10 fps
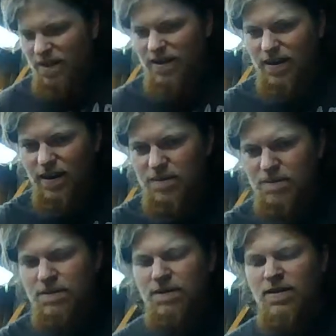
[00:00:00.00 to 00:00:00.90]
Okay,
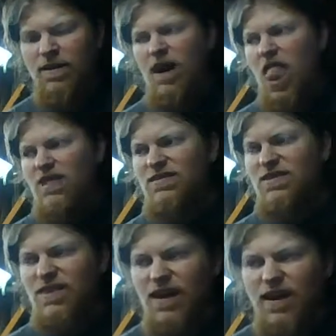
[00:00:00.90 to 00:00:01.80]

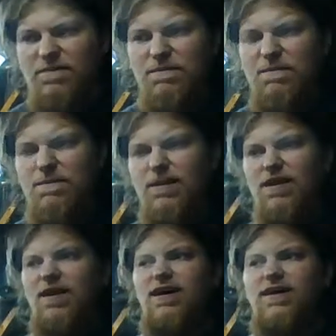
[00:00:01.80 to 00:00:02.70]
yeah,
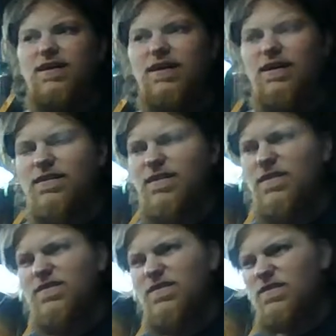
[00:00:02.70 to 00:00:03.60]
like
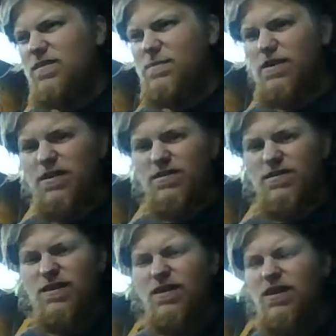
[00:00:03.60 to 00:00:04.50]
some
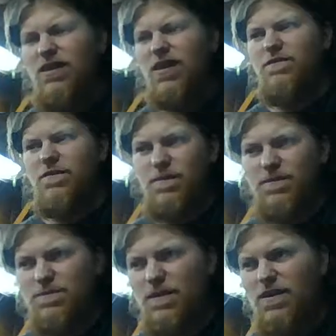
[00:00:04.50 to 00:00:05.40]
places they have freedom
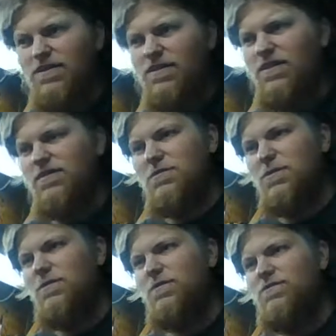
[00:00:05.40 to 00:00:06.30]
of speech, and some
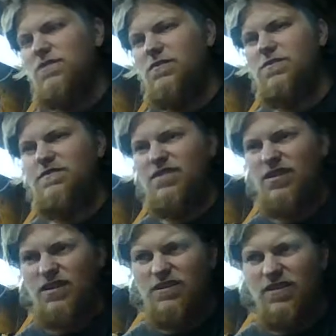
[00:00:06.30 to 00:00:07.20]
they have freedom of
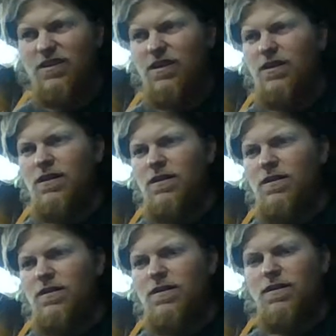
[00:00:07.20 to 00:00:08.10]
religion,
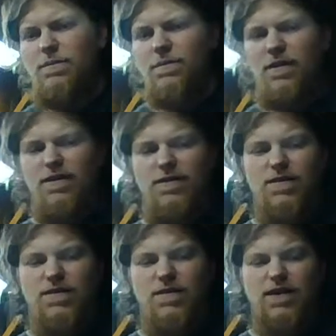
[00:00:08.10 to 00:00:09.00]
but
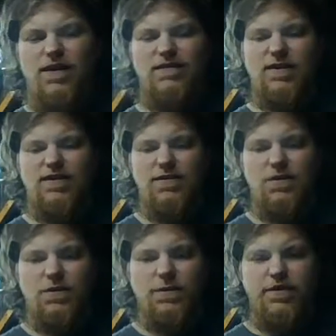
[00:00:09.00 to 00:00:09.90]
as a
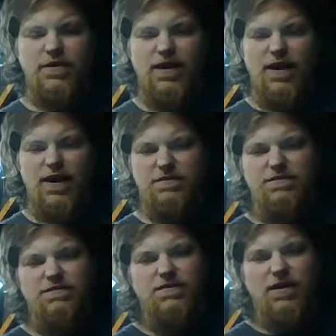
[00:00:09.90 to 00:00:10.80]
whole, we don't
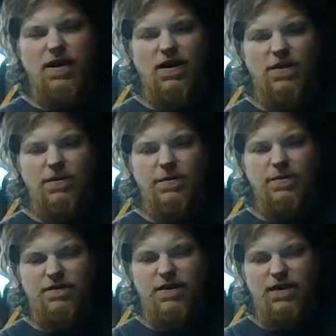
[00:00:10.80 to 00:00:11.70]
have all that
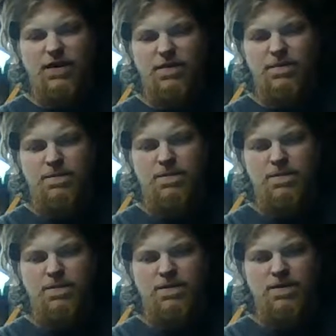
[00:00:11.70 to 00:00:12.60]
we've
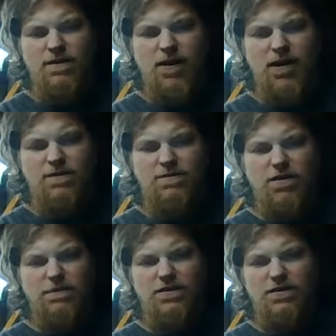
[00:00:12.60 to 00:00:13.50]
had
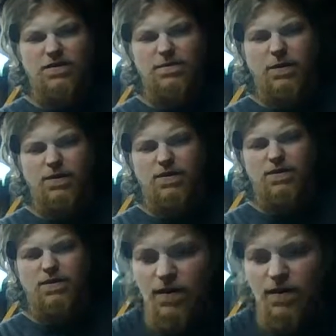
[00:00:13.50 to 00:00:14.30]
for up to this point.